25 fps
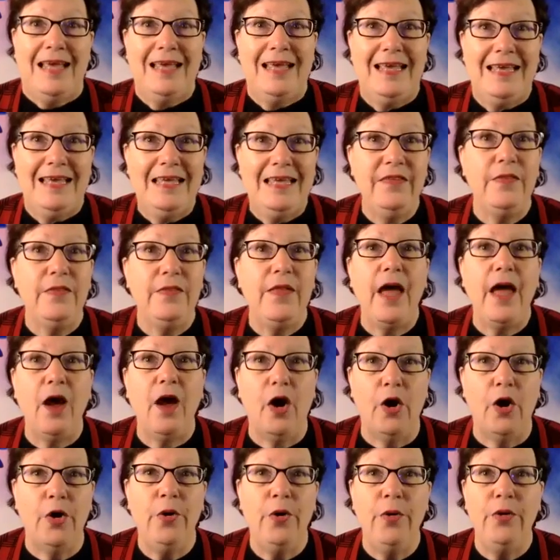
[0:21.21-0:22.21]
in their
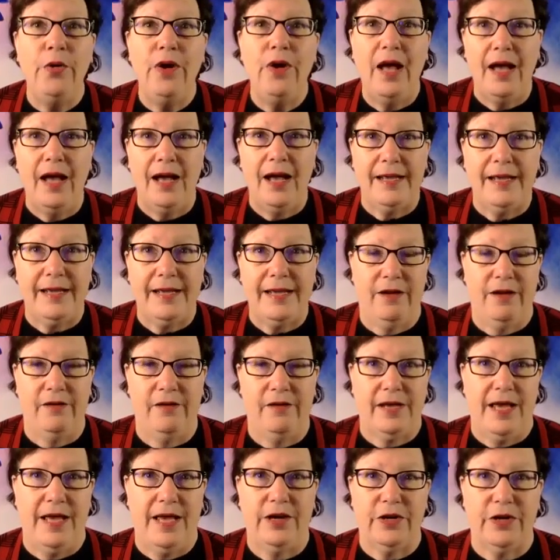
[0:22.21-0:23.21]
own account
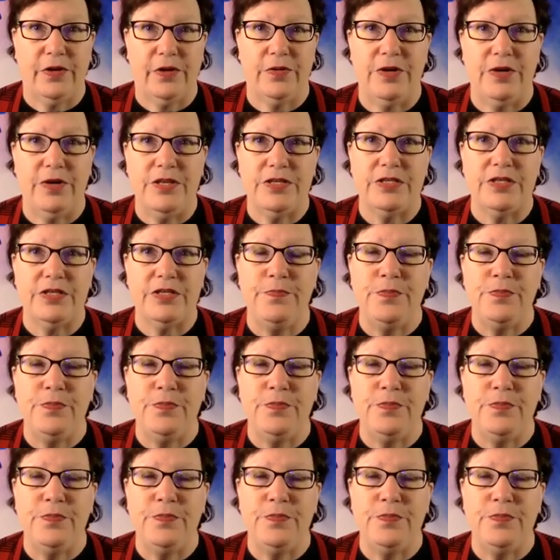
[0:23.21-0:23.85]
categories.